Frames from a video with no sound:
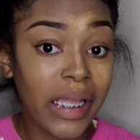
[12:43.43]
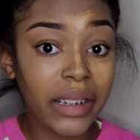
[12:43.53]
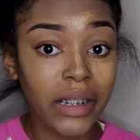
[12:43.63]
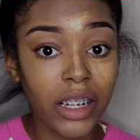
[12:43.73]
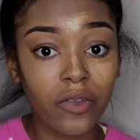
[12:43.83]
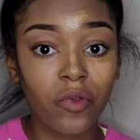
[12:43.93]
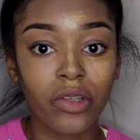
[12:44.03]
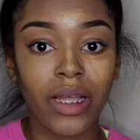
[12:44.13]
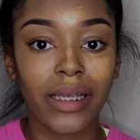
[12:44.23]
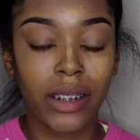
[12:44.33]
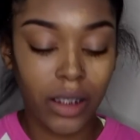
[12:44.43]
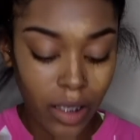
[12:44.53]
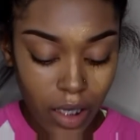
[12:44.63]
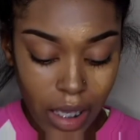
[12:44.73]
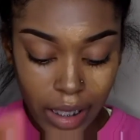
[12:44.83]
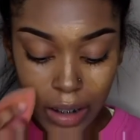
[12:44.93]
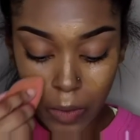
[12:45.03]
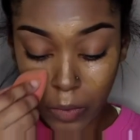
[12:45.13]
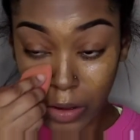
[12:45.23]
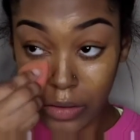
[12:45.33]
And then for like,
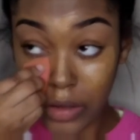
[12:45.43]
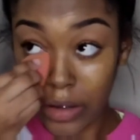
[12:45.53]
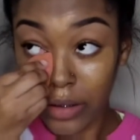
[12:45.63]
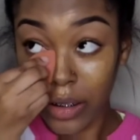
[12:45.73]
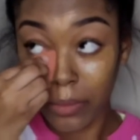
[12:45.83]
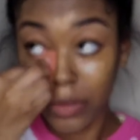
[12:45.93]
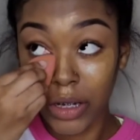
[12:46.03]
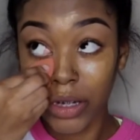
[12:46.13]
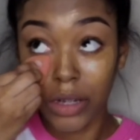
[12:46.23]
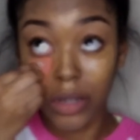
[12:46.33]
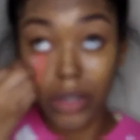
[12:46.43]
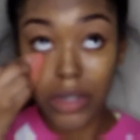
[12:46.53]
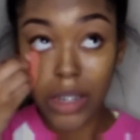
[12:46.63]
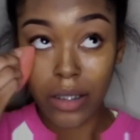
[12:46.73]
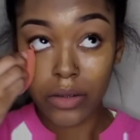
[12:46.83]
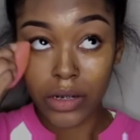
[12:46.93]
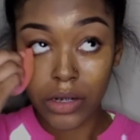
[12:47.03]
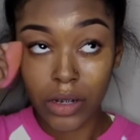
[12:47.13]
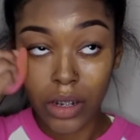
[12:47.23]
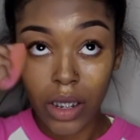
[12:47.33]
when you see that I'm blending this out,
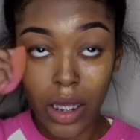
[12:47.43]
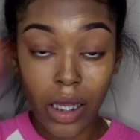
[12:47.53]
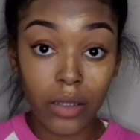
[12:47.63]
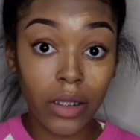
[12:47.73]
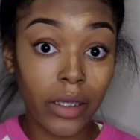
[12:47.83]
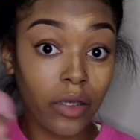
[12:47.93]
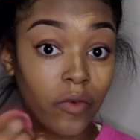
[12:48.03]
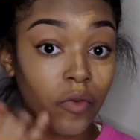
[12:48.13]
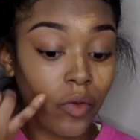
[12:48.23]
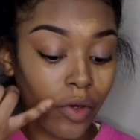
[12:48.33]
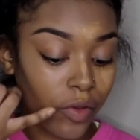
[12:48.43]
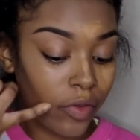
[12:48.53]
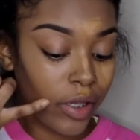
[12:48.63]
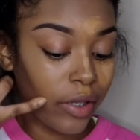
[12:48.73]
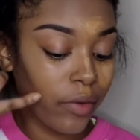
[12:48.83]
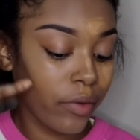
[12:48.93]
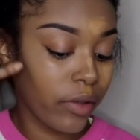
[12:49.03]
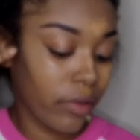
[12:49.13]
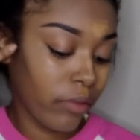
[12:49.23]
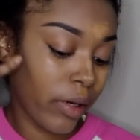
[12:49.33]
like for the area
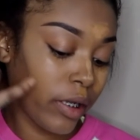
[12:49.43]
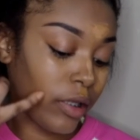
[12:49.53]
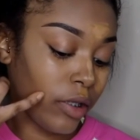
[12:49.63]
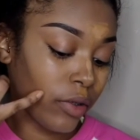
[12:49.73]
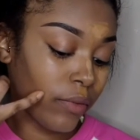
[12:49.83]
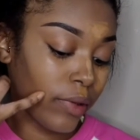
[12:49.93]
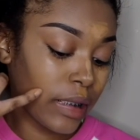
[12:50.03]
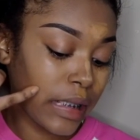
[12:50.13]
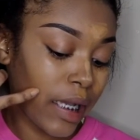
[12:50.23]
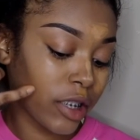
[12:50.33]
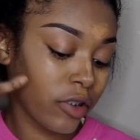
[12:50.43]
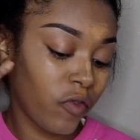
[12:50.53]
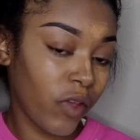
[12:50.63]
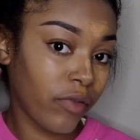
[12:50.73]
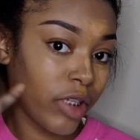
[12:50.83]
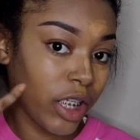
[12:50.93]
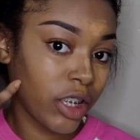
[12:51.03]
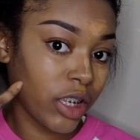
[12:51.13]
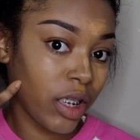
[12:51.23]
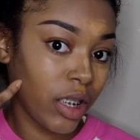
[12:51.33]
right here where it's actually
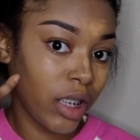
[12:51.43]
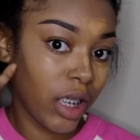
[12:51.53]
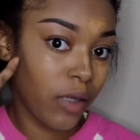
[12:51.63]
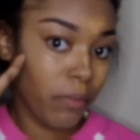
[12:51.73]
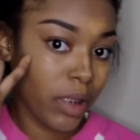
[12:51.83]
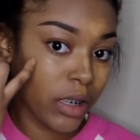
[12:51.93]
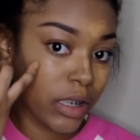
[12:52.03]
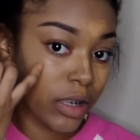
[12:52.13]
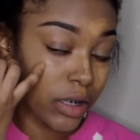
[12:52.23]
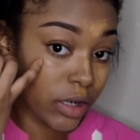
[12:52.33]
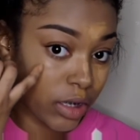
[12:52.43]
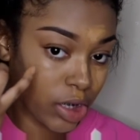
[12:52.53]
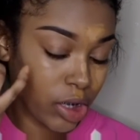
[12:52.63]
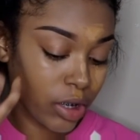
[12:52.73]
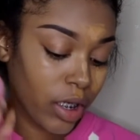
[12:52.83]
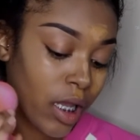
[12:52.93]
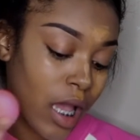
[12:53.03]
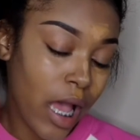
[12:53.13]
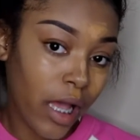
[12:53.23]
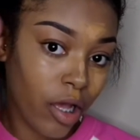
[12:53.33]
foundation and then meets concealer,
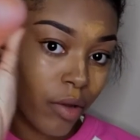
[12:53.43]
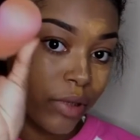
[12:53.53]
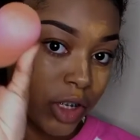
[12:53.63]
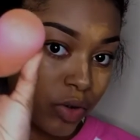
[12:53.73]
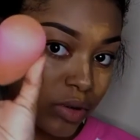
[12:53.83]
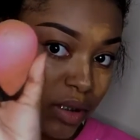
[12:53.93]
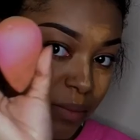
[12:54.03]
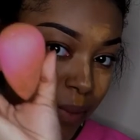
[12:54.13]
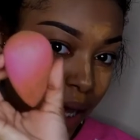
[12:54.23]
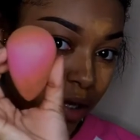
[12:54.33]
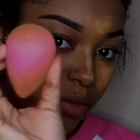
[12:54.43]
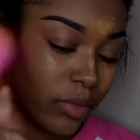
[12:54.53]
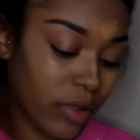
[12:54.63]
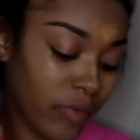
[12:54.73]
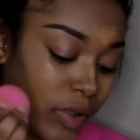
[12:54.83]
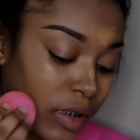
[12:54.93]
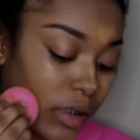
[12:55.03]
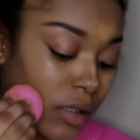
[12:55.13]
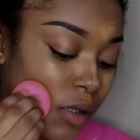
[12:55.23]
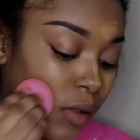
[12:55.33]
I always use the bottom of it,
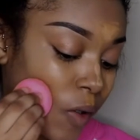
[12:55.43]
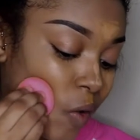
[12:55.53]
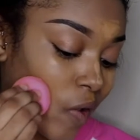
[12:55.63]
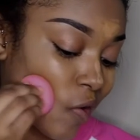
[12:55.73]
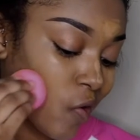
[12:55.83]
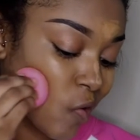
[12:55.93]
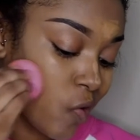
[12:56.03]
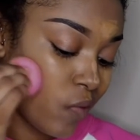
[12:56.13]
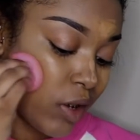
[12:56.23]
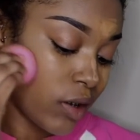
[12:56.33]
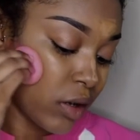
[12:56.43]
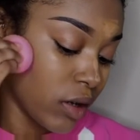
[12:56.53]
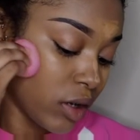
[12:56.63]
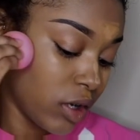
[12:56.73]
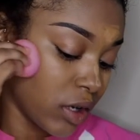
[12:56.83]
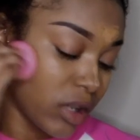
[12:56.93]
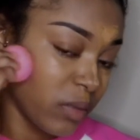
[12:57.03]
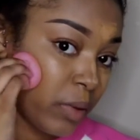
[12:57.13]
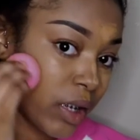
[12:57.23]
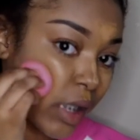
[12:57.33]
and I just do this just to
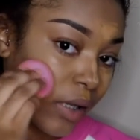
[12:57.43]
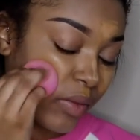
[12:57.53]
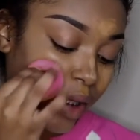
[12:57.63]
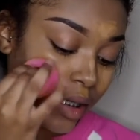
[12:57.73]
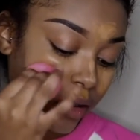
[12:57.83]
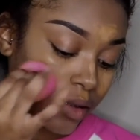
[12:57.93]
blend out that